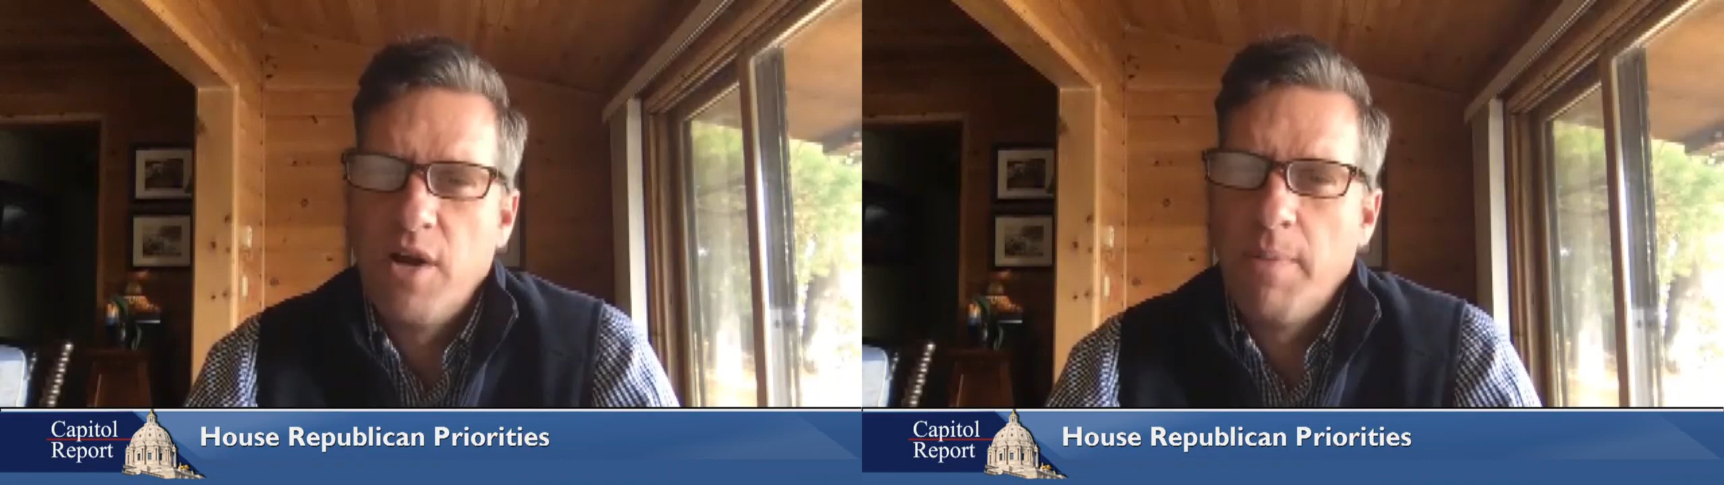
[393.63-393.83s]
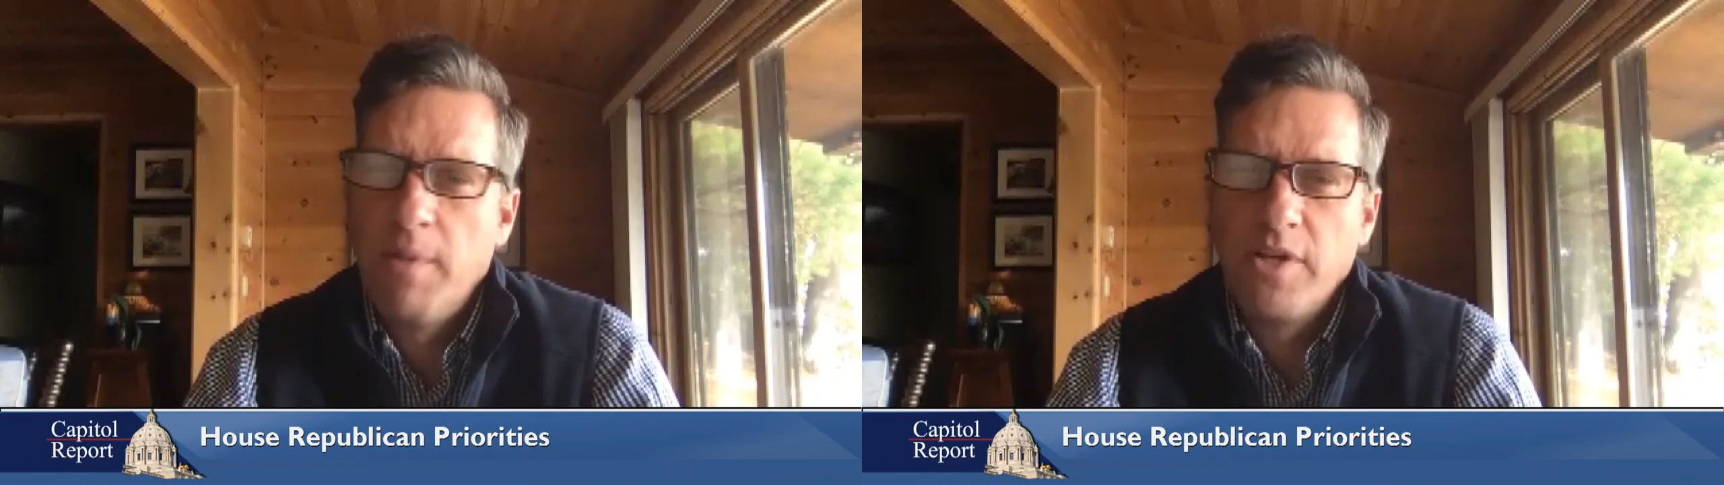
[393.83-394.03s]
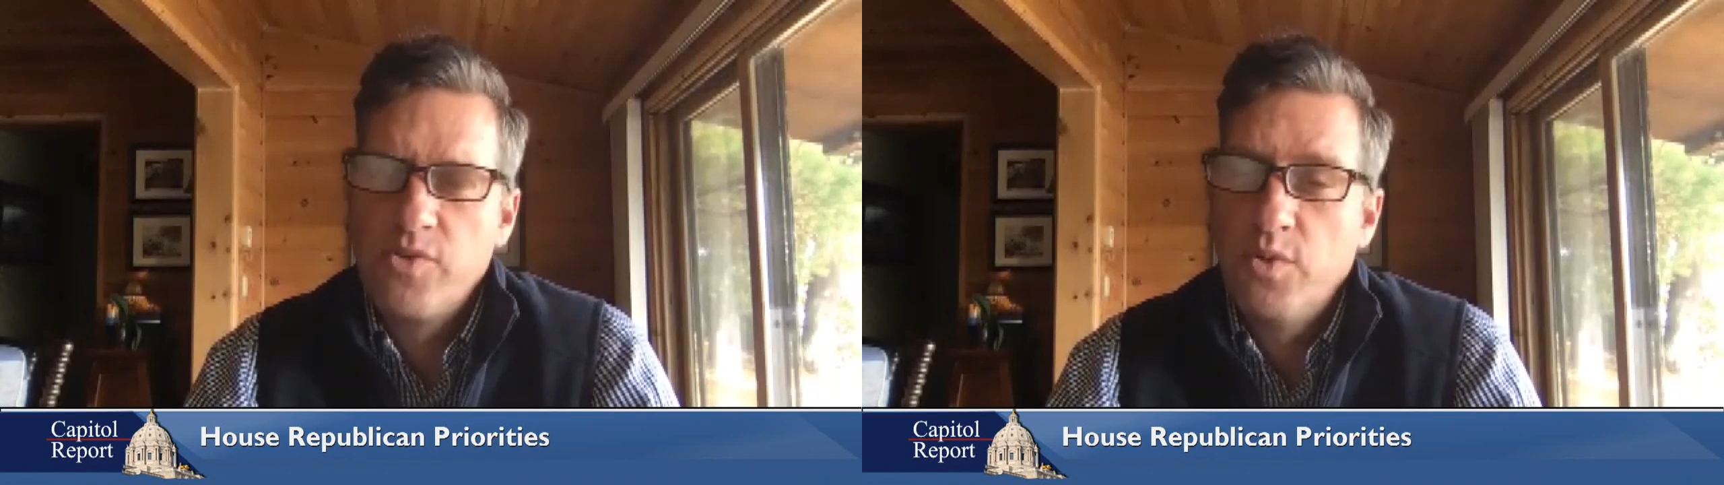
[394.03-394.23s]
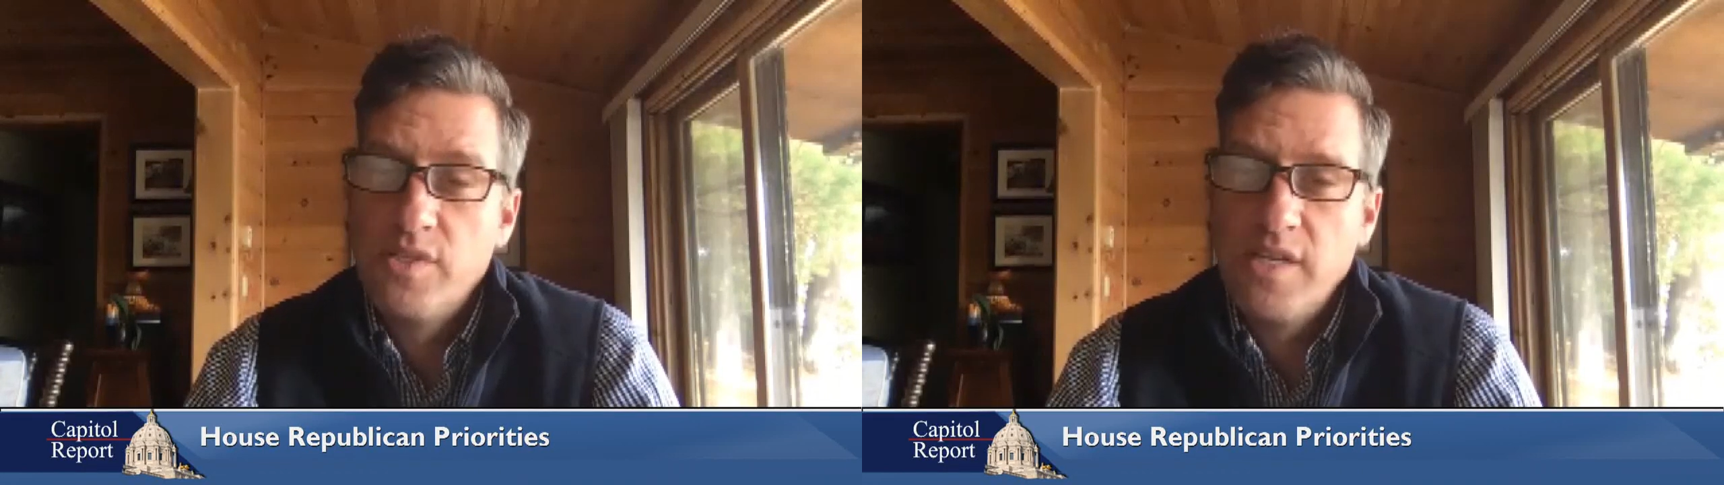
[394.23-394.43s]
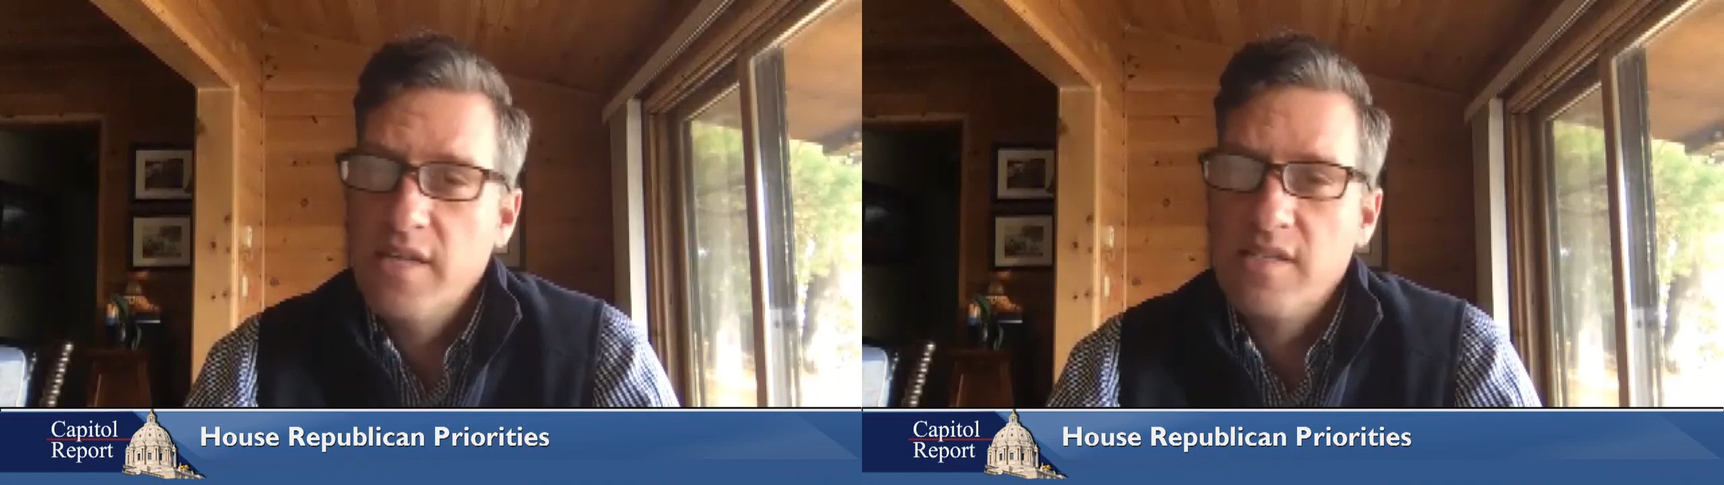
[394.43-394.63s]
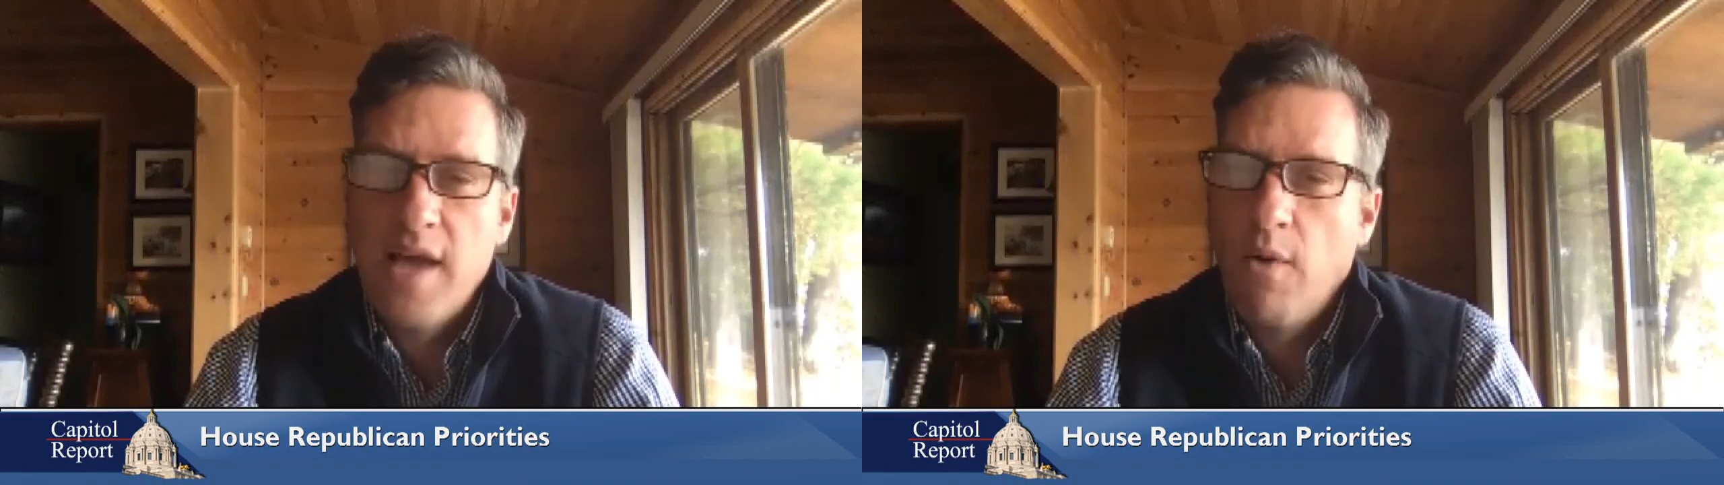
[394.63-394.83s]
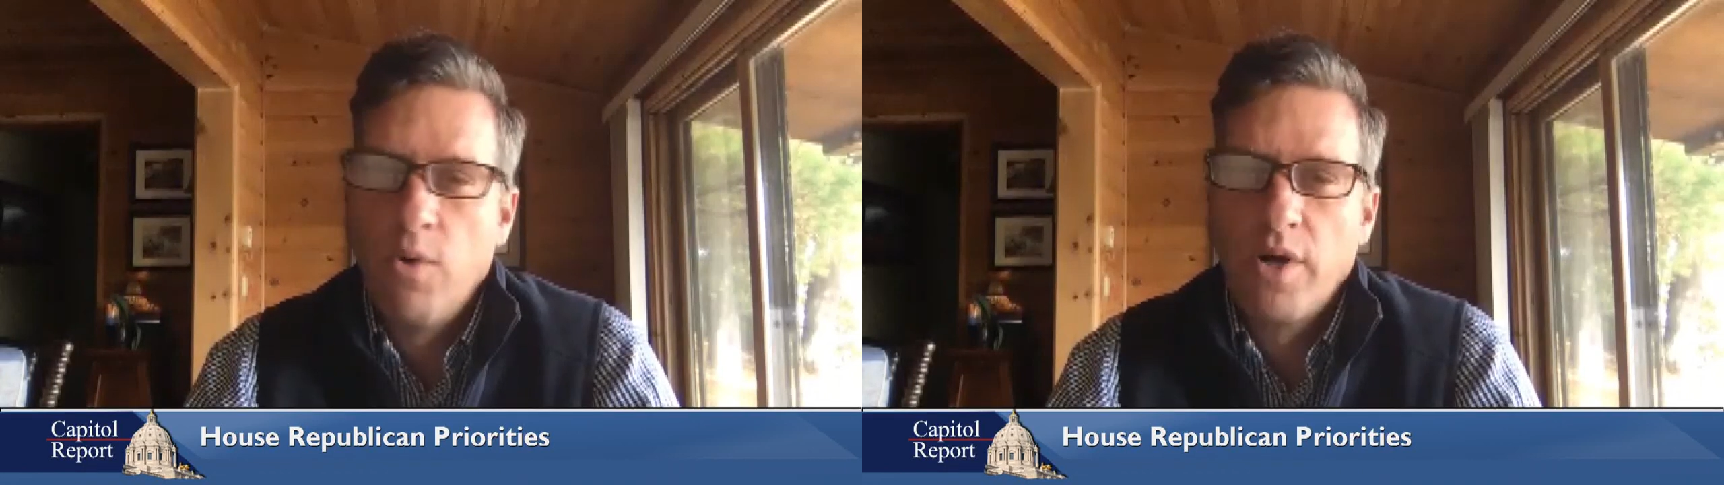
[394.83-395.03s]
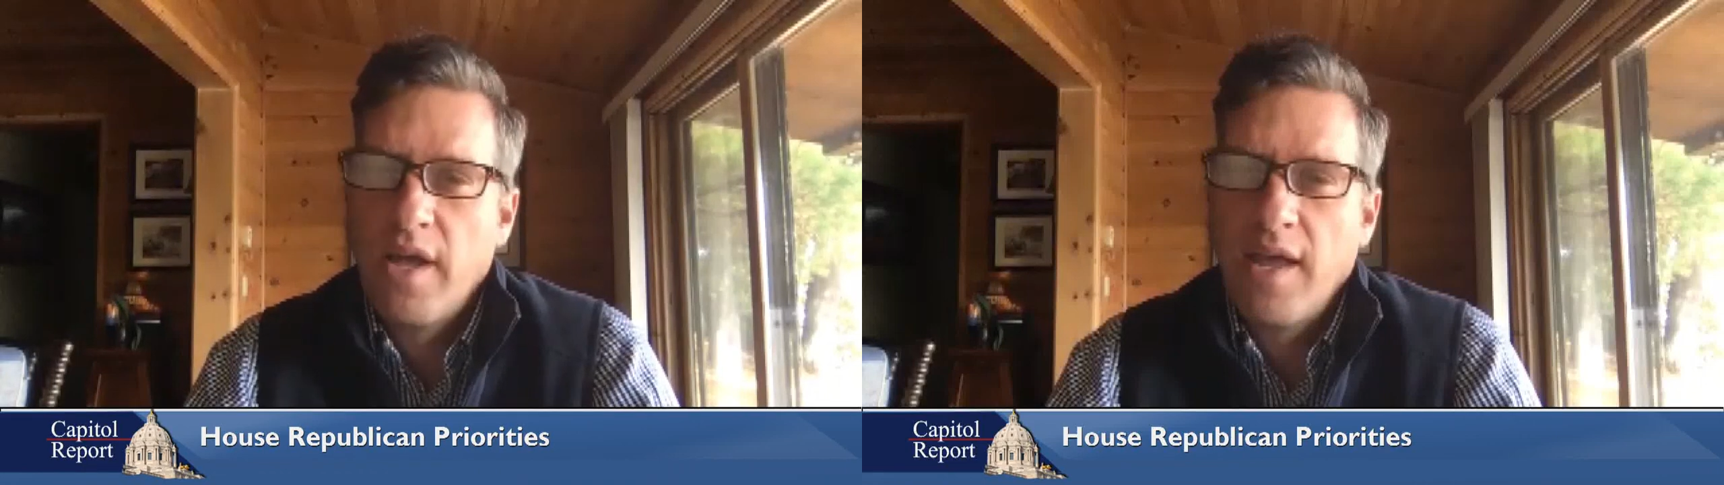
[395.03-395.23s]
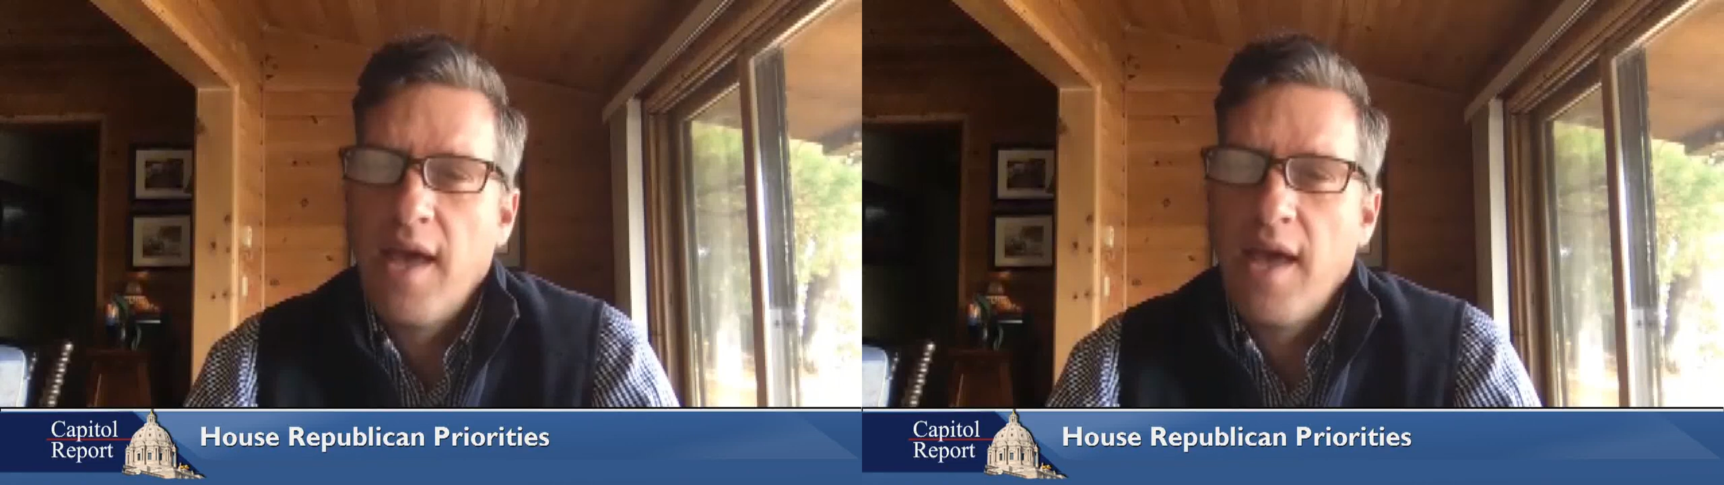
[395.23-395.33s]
public schools is not working,